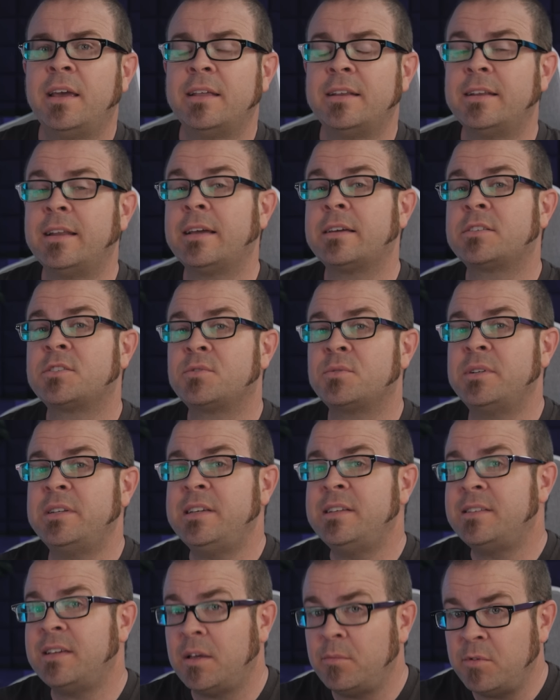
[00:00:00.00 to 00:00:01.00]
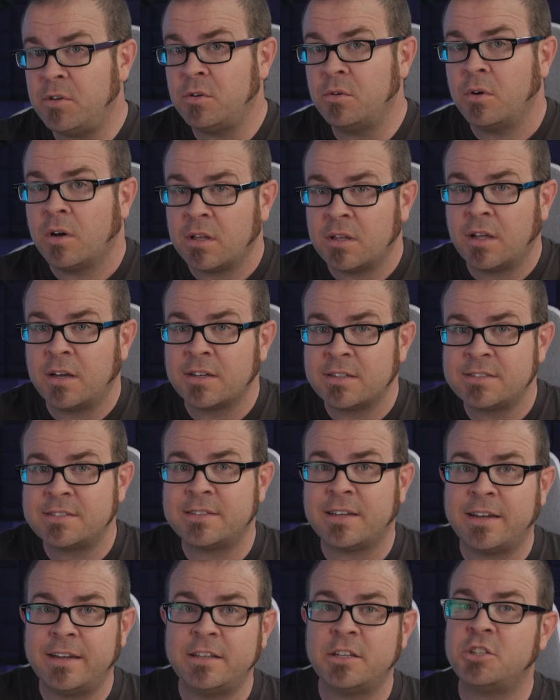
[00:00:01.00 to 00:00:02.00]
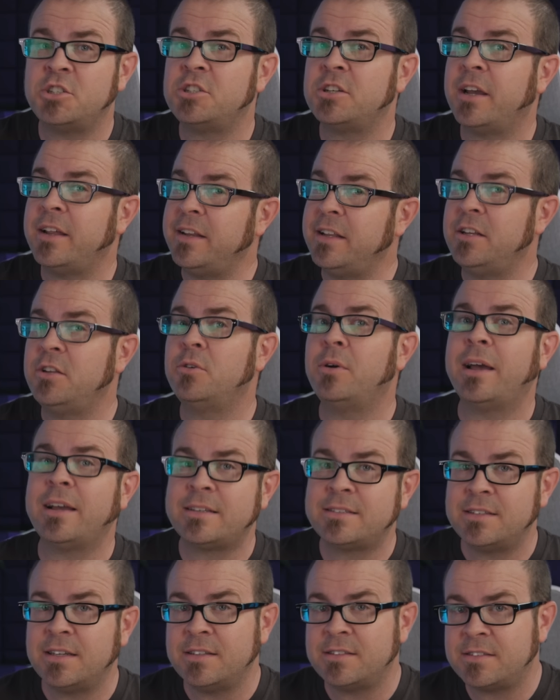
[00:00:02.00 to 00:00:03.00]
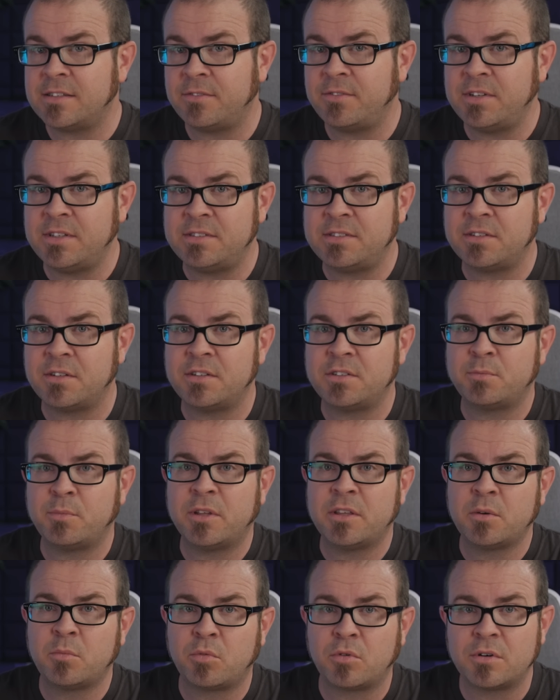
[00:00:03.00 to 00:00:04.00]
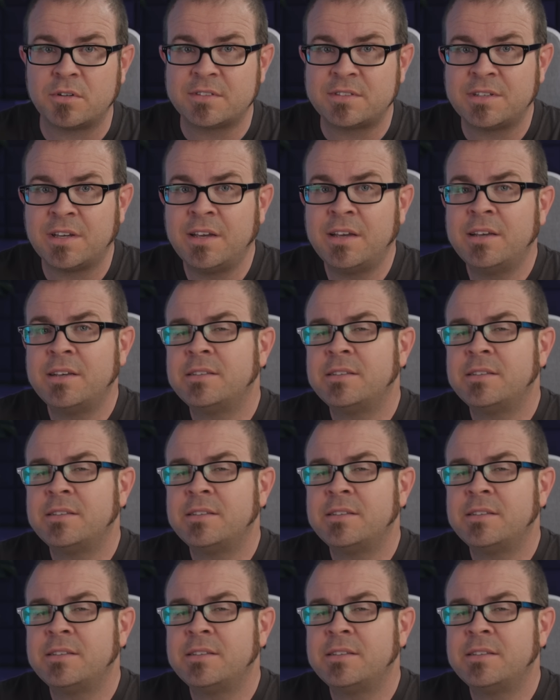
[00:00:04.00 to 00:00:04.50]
and an X three D debut alongside shiny new X eight seventy series motherboards